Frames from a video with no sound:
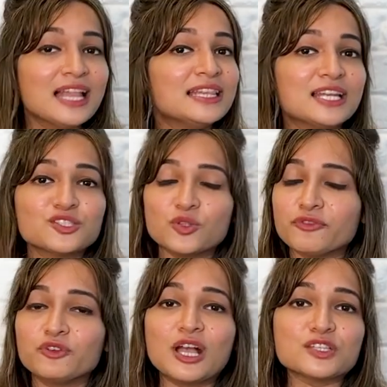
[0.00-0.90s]
let us know
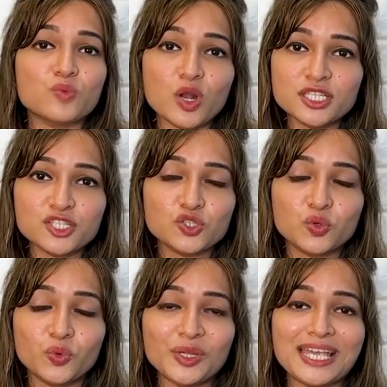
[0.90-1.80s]
if you guys want us to
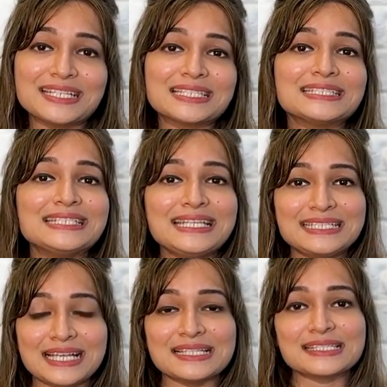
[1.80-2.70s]
create
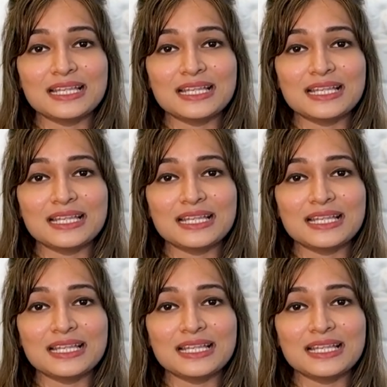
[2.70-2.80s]
detailed